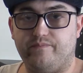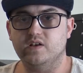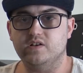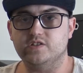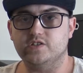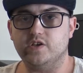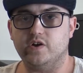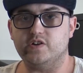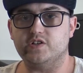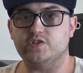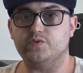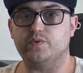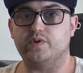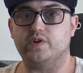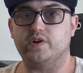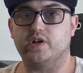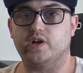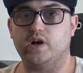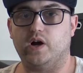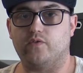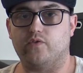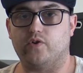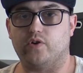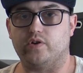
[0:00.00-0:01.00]
So I just wanted to
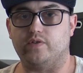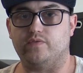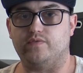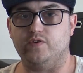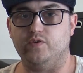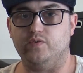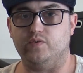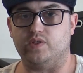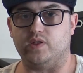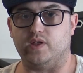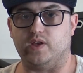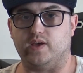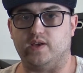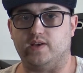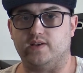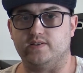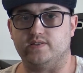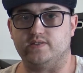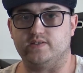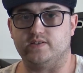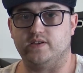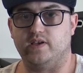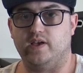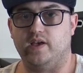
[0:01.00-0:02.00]
cover on a few
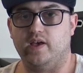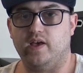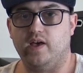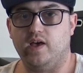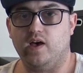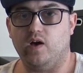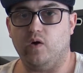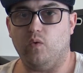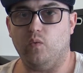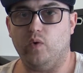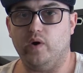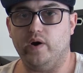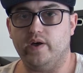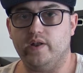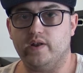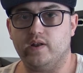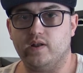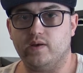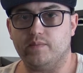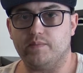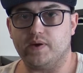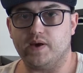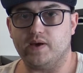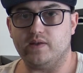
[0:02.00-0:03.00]
things. One,
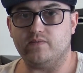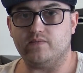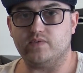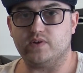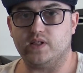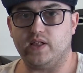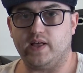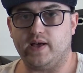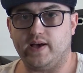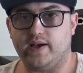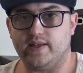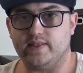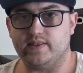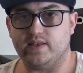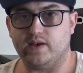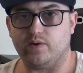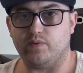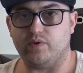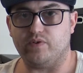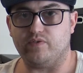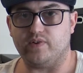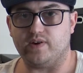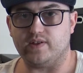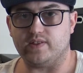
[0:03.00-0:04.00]
I'm kind of glad that
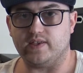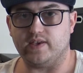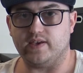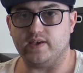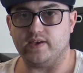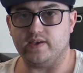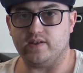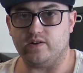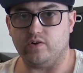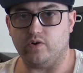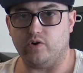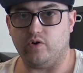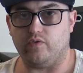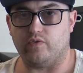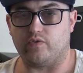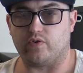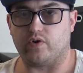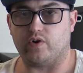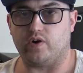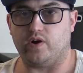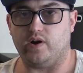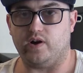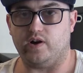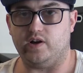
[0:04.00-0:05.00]
we finally hit
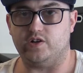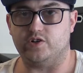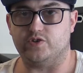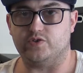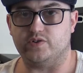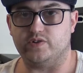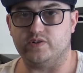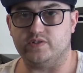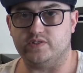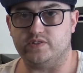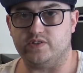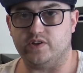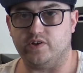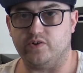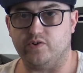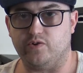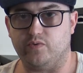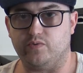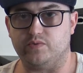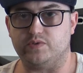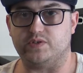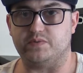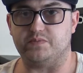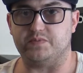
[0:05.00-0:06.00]
over 100
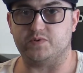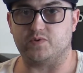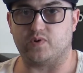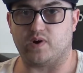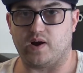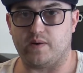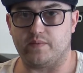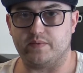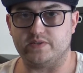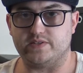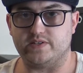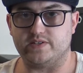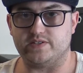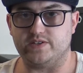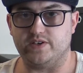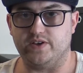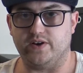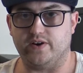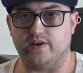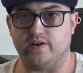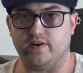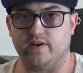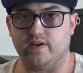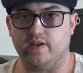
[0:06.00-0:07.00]
so subscribers this
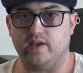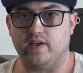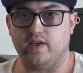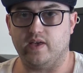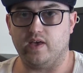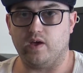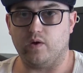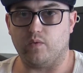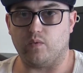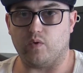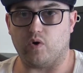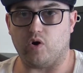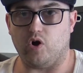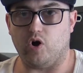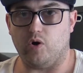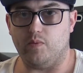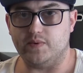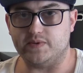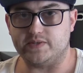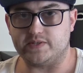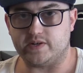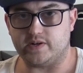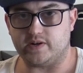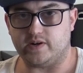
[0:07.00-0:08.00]
year. We're
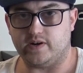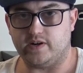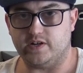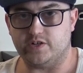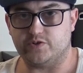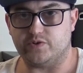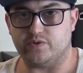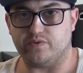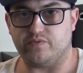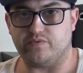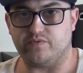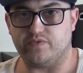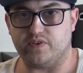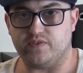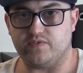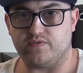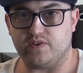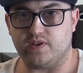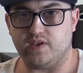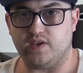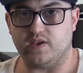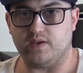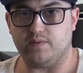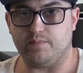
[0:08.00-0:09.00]
almost at
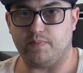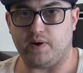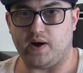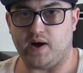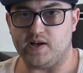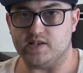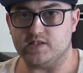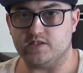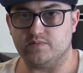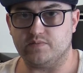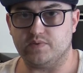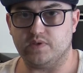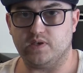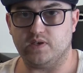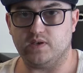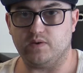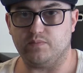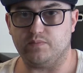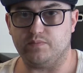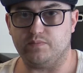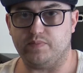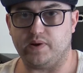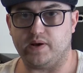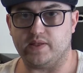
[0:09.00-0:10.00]
150, possibly
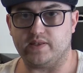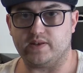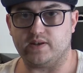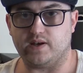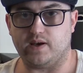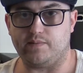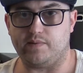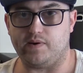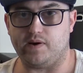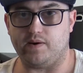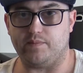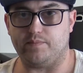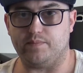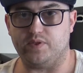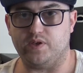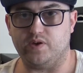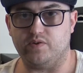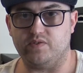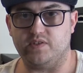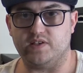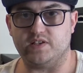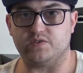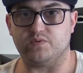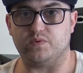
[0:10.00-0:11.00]
by the time I
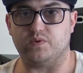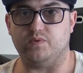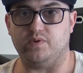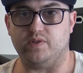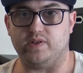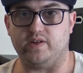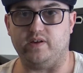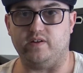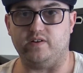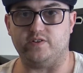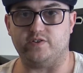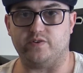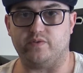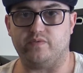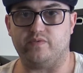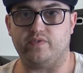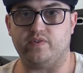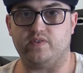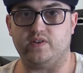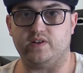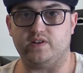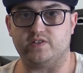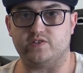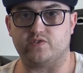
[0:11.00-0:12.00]
upload this we will have
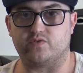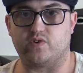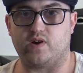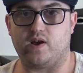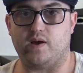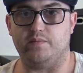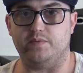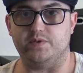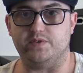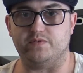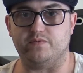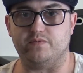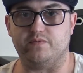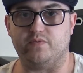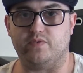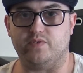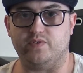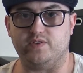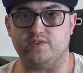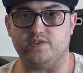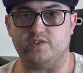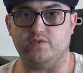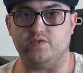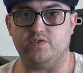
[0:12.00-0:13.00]
150 subscribers for
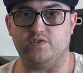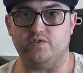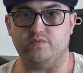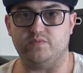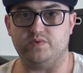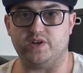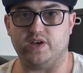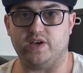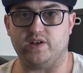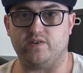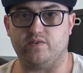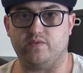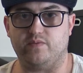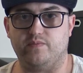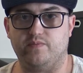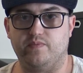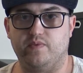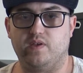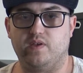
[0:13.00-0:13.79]
this YouTube channel.